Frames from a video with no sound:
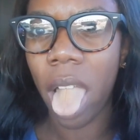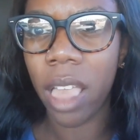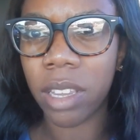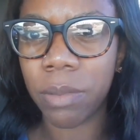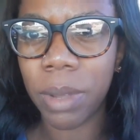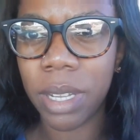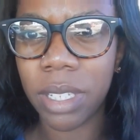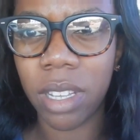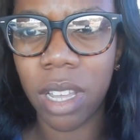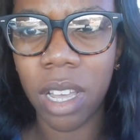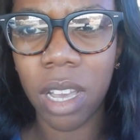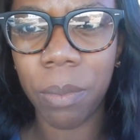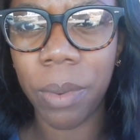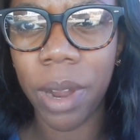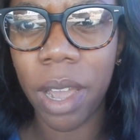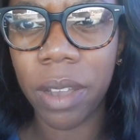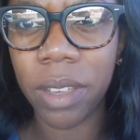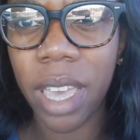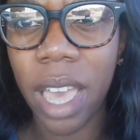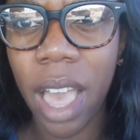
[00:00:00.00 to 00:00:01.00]
Is my tongue
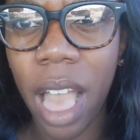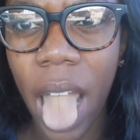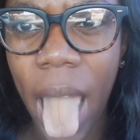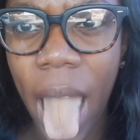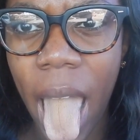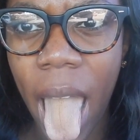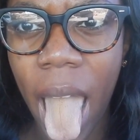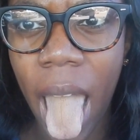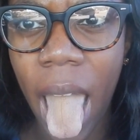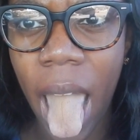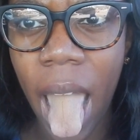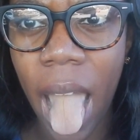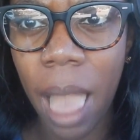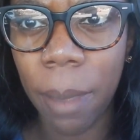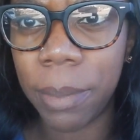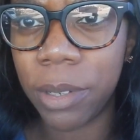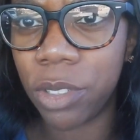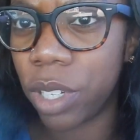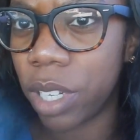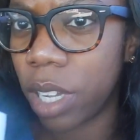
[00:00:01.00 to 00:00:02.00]
brown yet? Uh, I've been